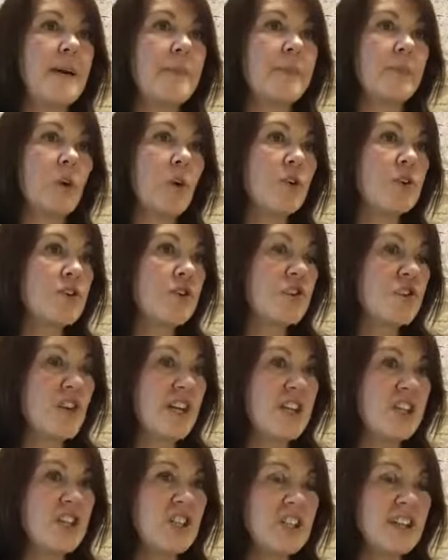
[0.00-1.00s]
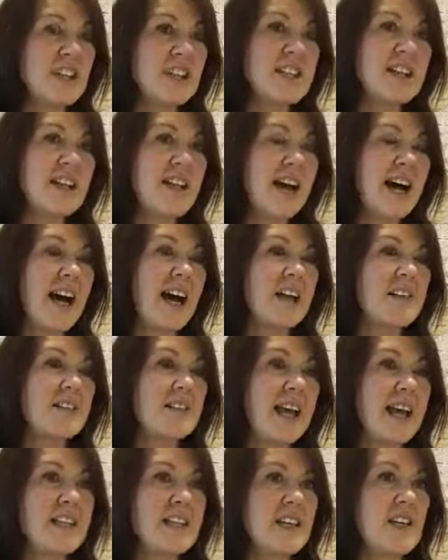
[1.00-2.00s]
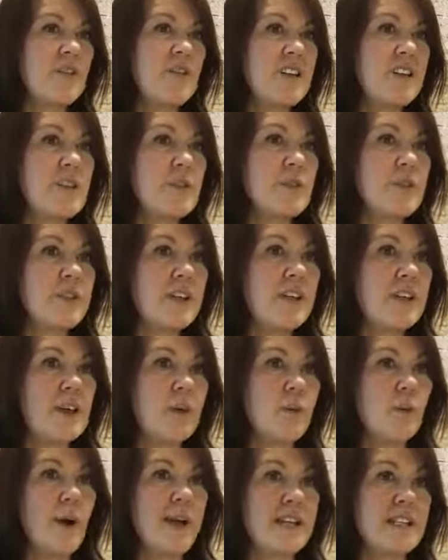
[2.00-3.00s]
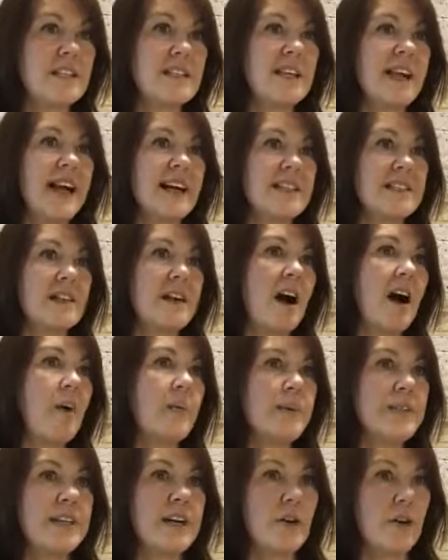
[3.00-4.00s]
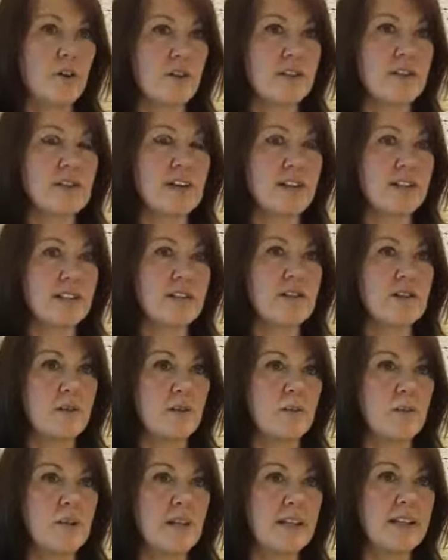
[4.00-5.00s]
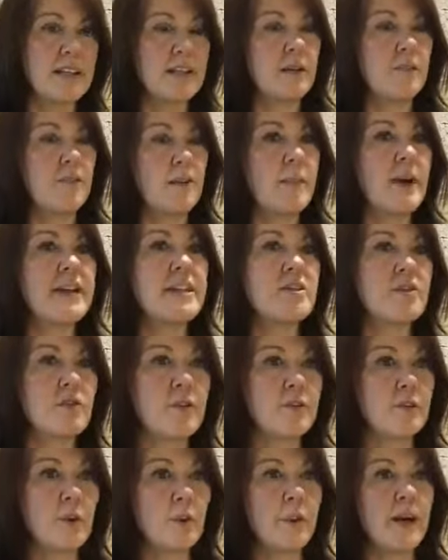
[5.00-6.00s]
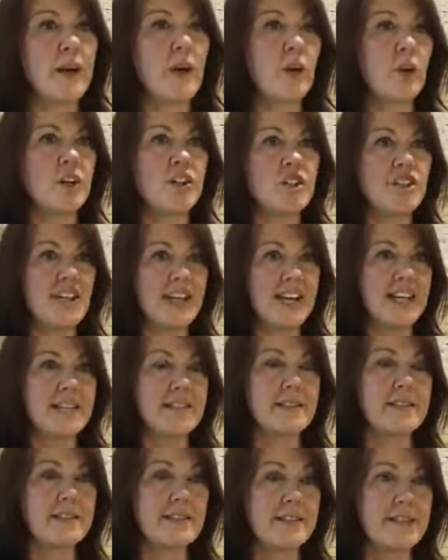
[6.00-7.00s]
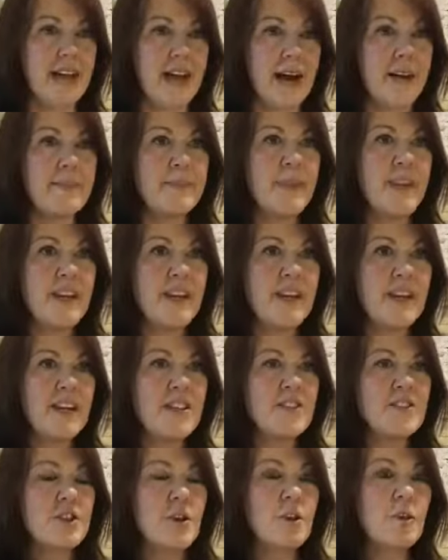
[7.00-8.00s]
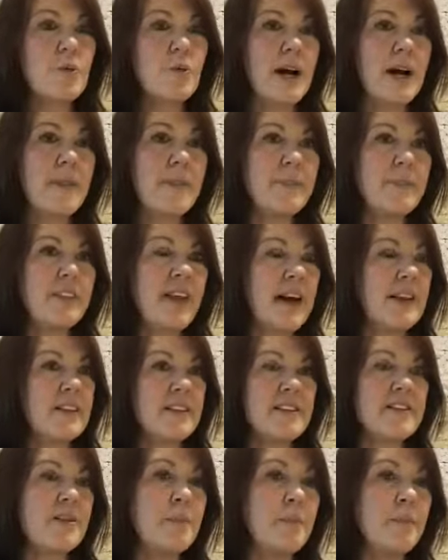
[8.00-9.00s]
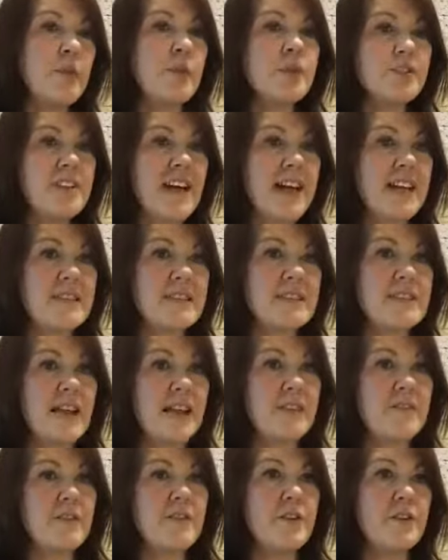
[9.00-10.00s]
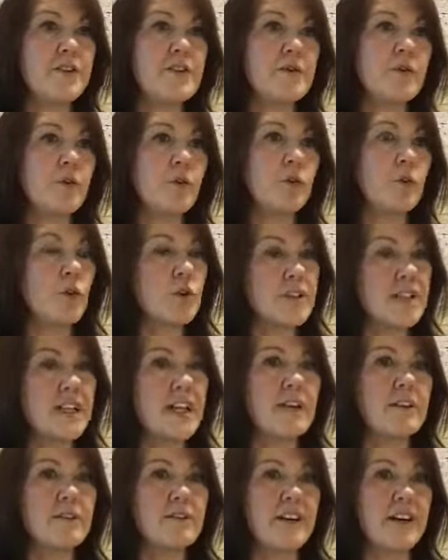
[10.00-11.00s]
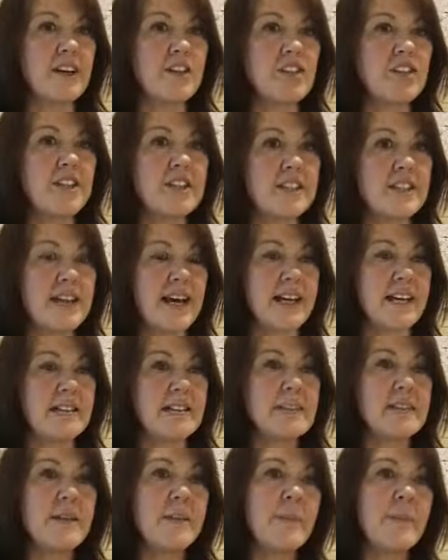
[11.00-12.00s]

concentrations and getting rid of the waste gas carbon dioxide. So a little reminder of your biology lessons there. So a simple test then, first of all, called a lung function test.